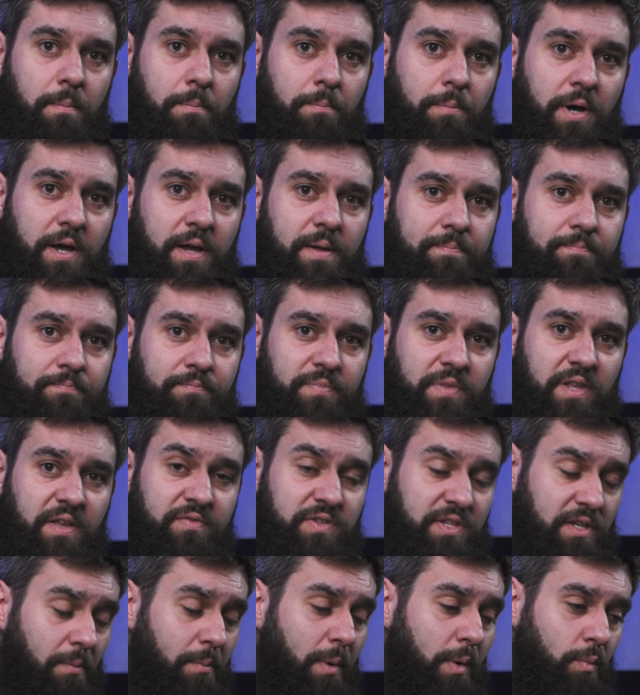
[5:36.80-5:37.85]
But if
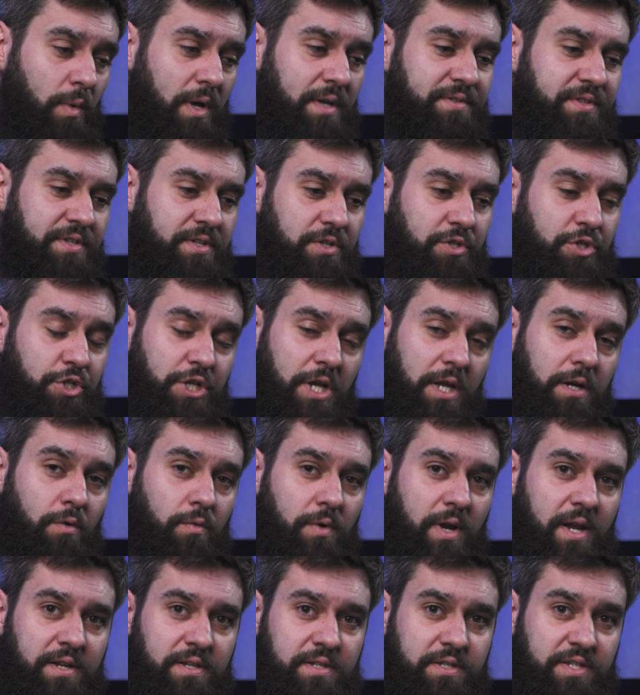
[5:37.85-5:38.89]
someone wants to
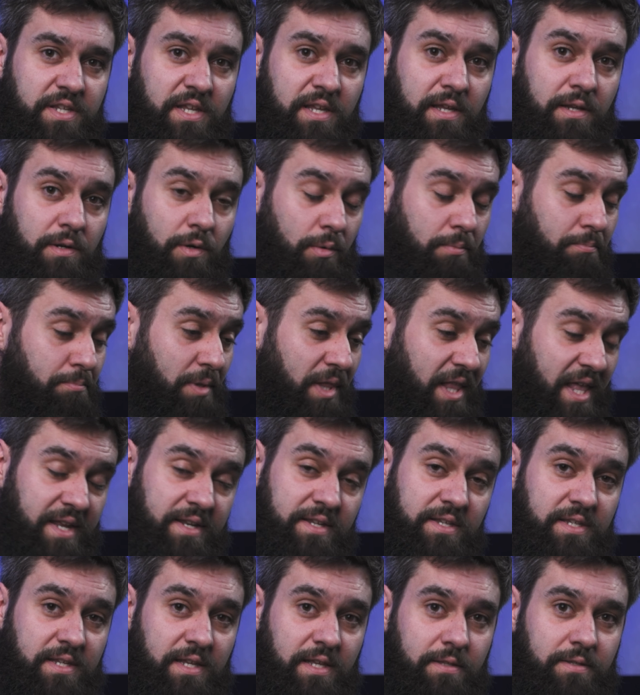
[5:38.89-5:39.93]
generate a scene or
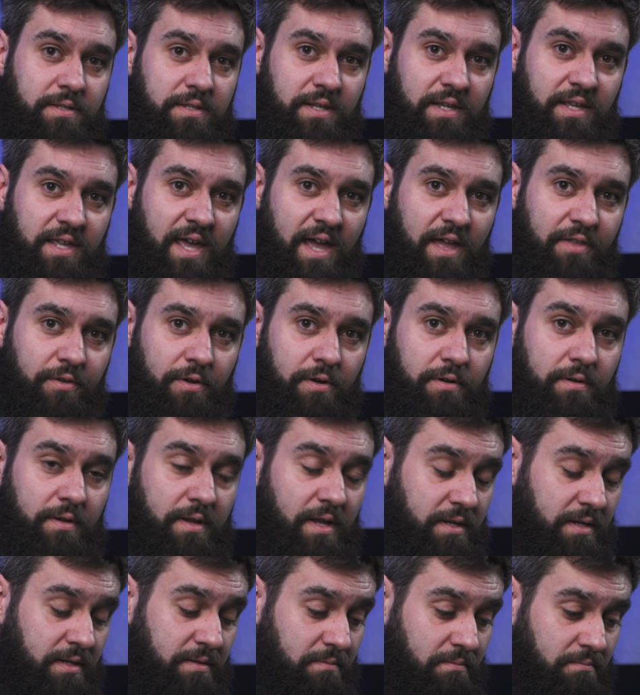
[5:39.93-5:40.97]
blend scenes together
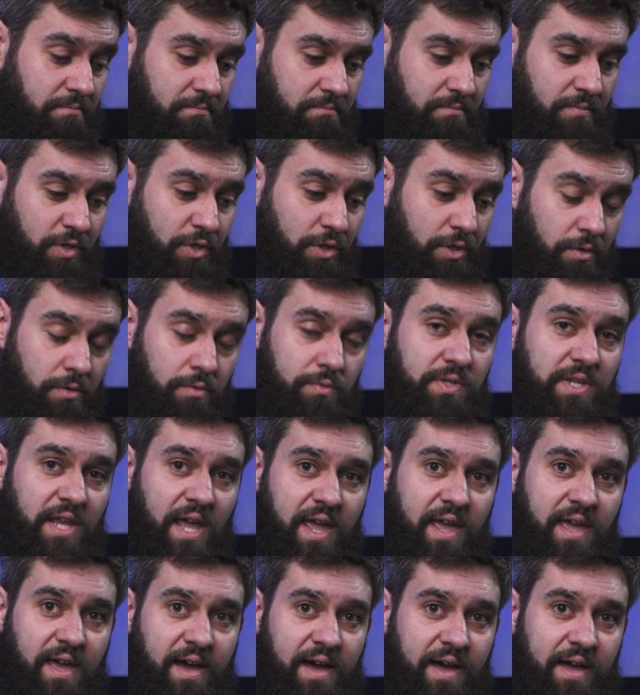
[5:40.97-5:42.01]
and use
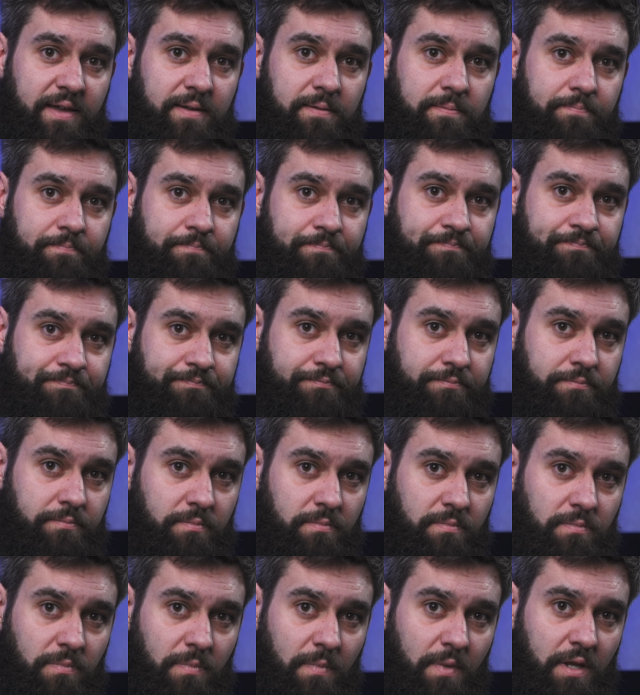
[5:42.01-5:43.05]
AI,
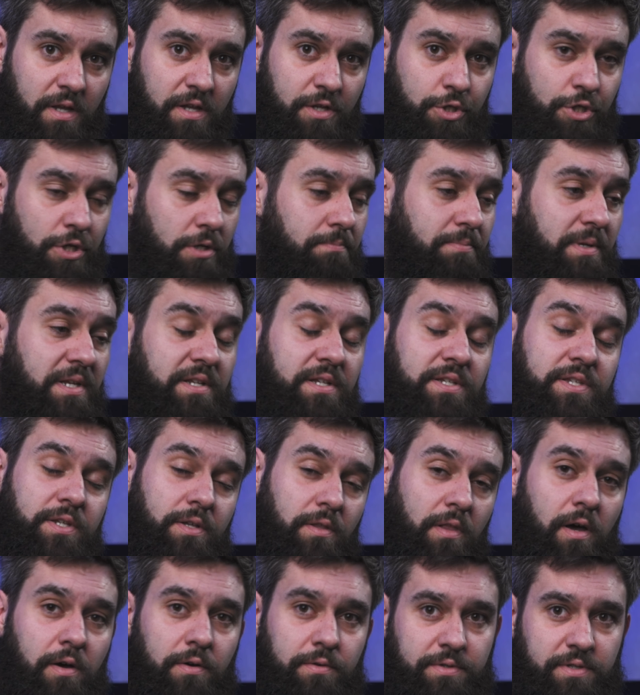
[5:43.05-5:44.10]
it should be
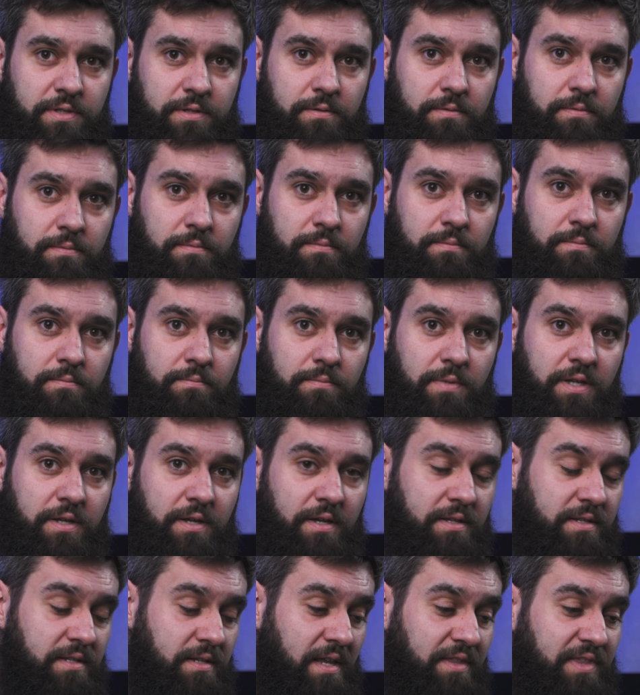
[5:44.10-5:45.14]
disclosed.
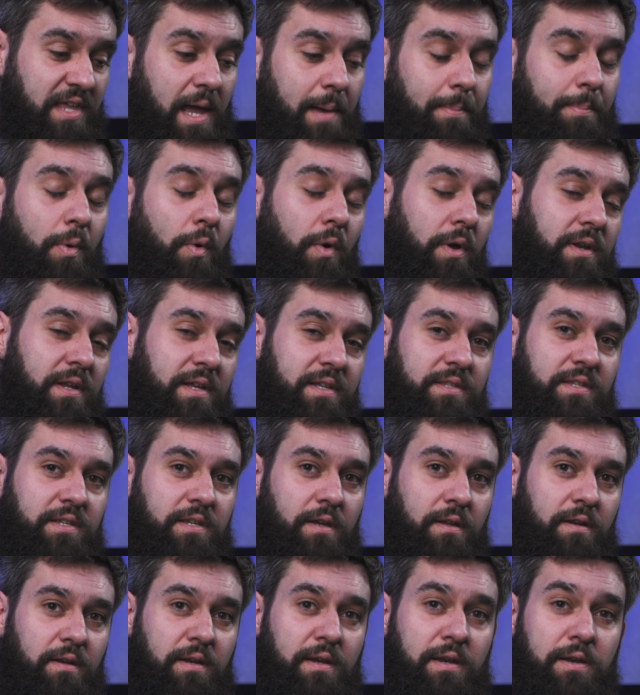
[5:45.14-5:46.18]
Because at that point, it's
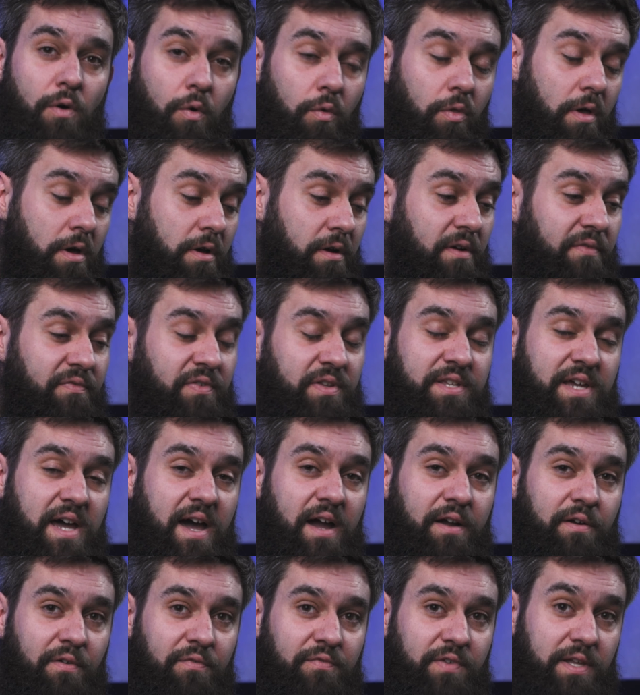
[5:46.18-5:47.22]
no longer
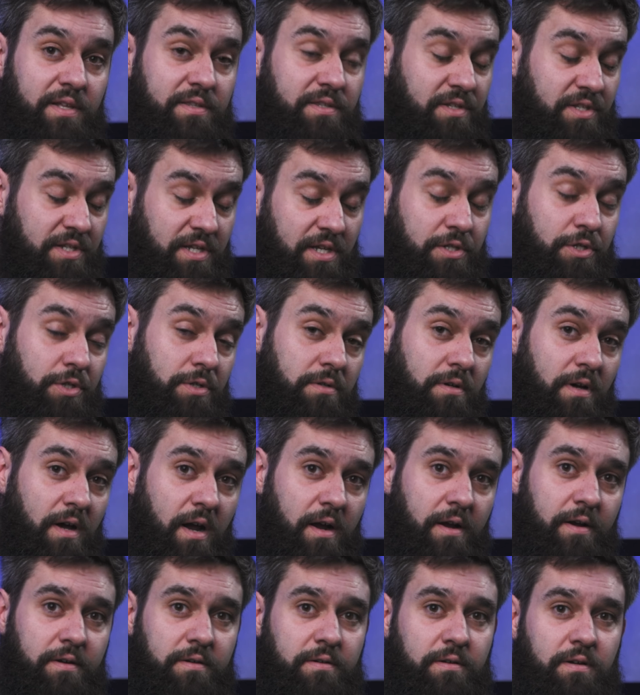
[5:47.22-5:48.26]
photography, it's digital
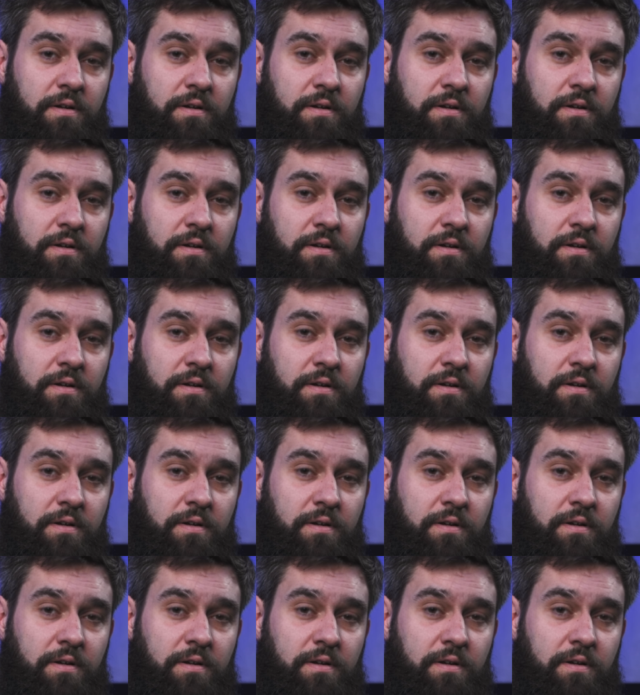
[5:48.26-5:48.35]
art.